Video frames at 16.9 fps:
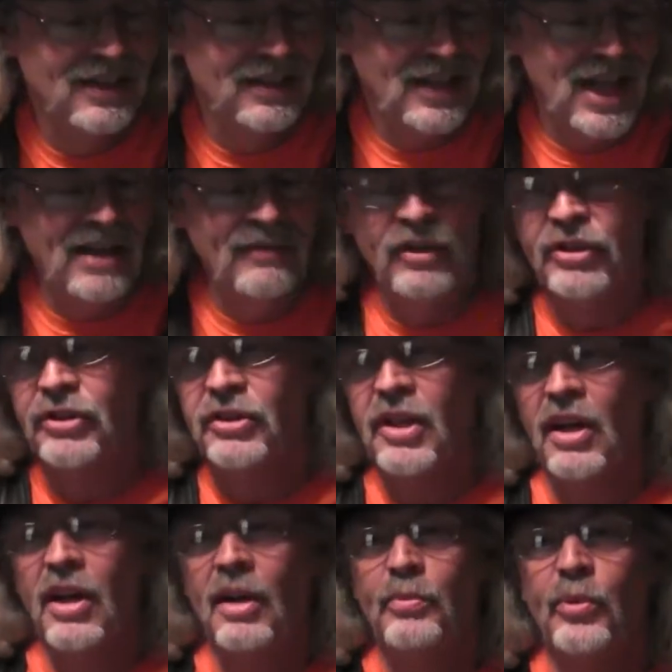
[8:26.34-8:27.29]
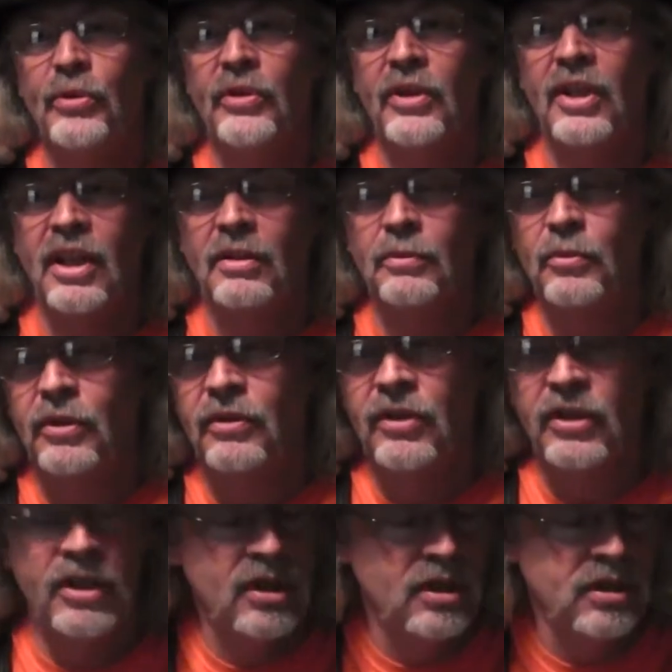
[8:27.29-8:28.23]
Have it set up with the, with
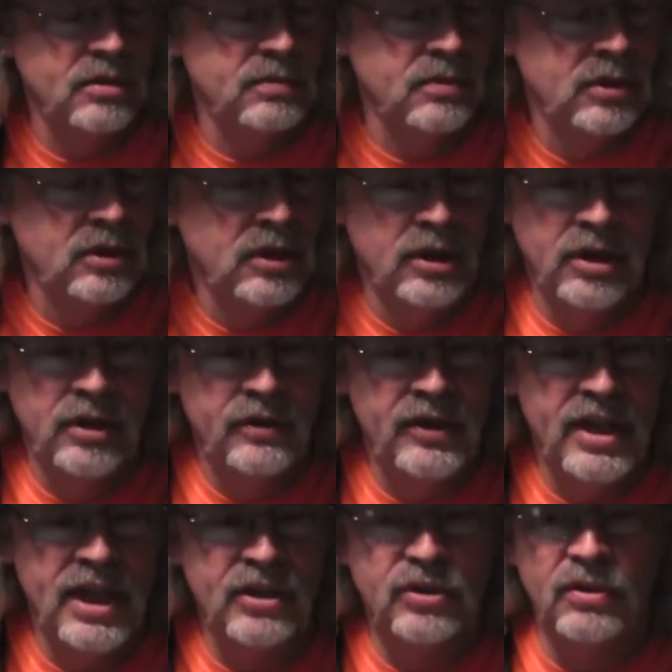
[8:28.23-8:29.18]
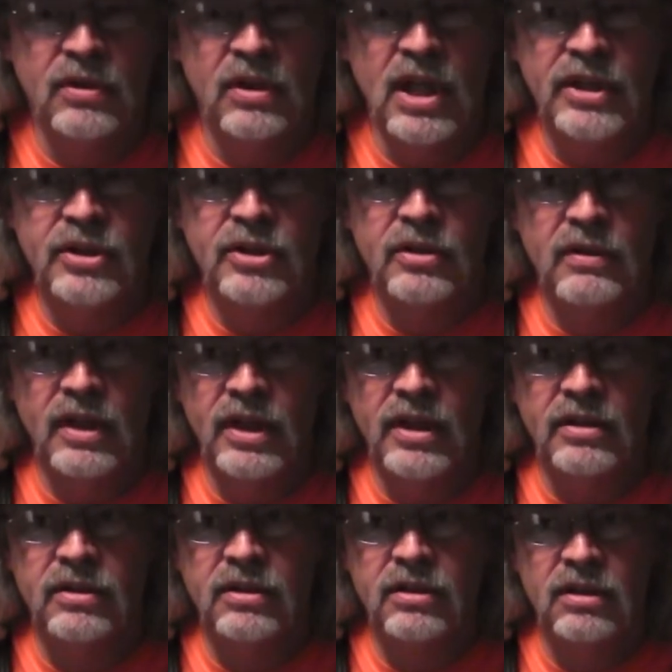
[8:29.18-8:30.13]
the, uh, the extra light
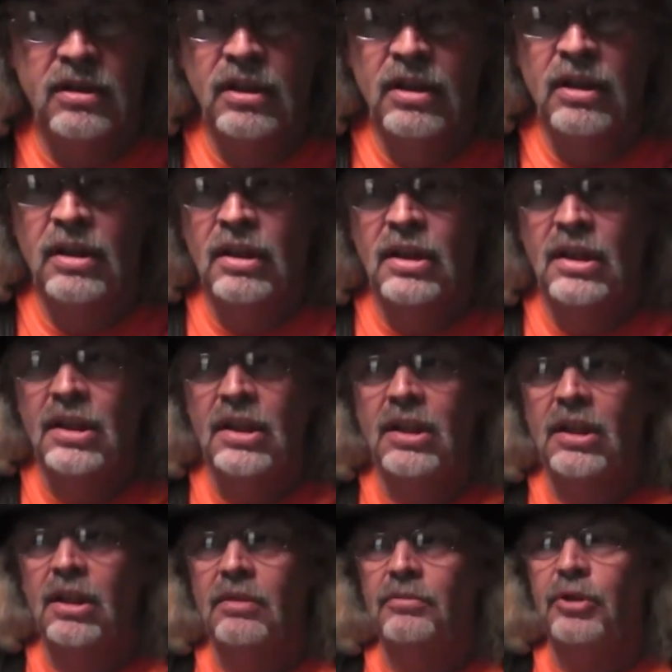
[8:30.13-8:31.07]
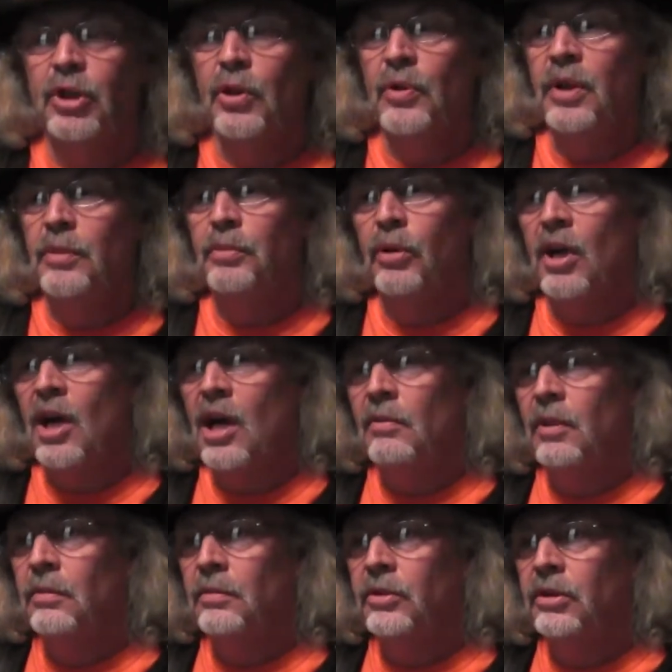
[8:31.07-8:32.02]
strings. Uh, tuning
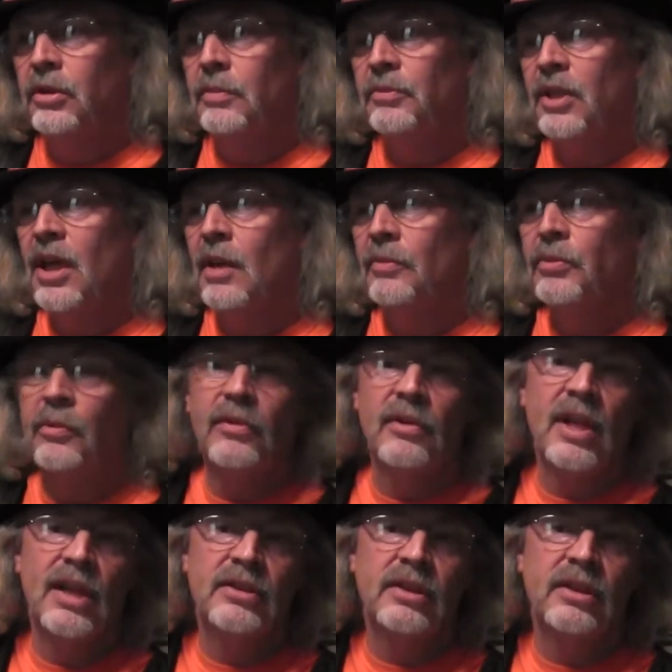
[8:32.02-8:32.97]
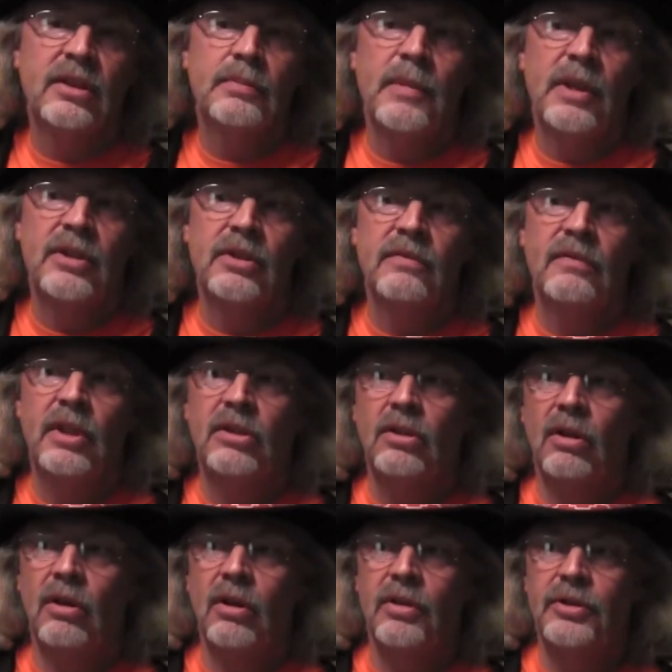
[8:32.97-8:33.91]
problems, sometimes with less expensive
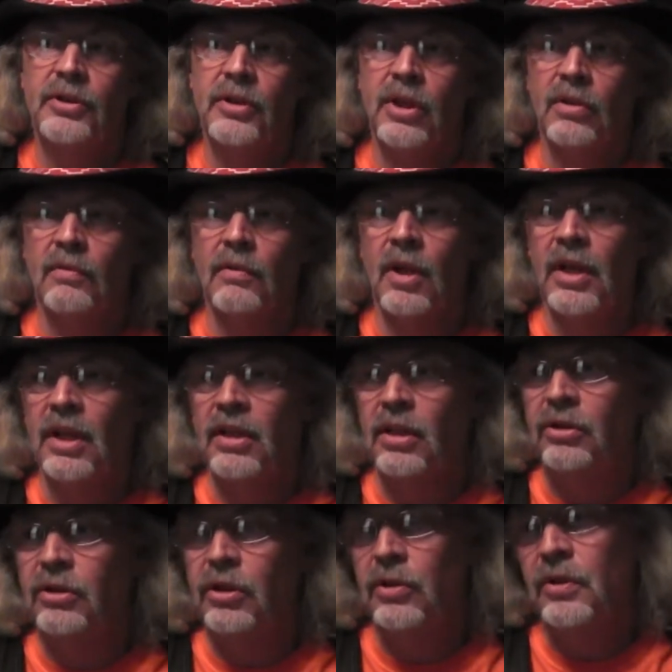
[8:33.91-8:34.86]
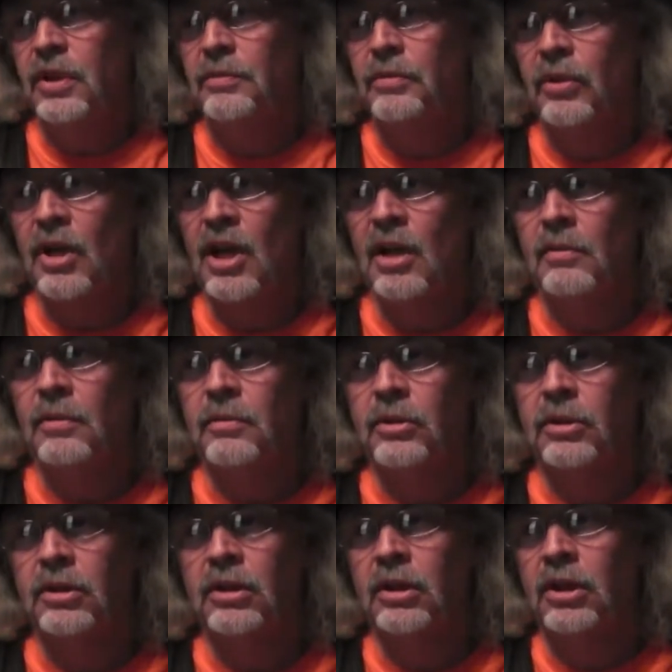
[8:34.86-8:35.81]
guitars you can run into tuning
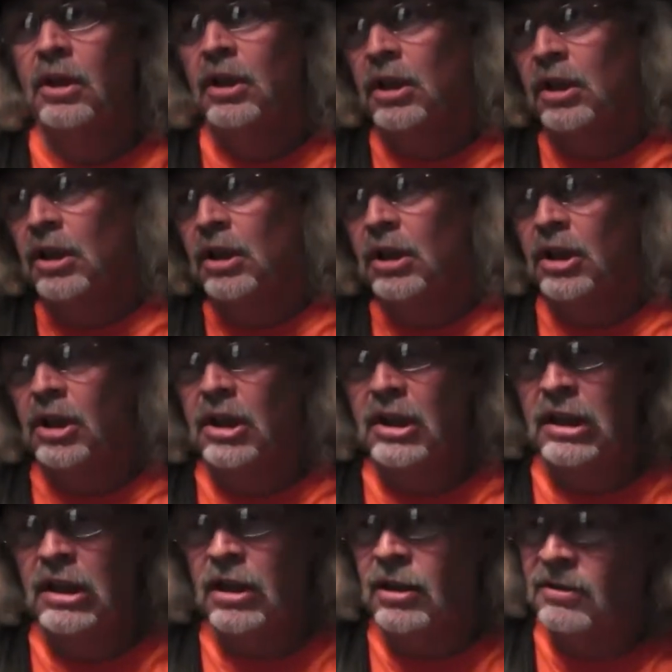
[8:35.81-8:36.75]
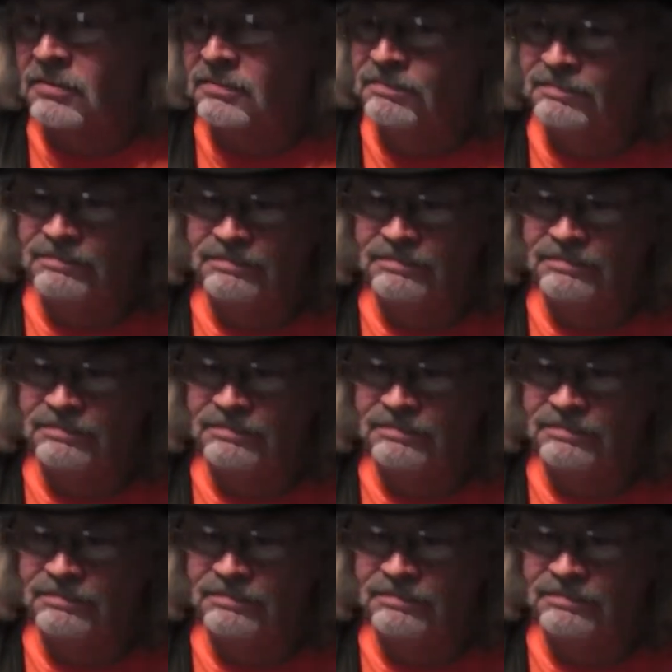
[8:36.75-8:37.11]
problems. Um,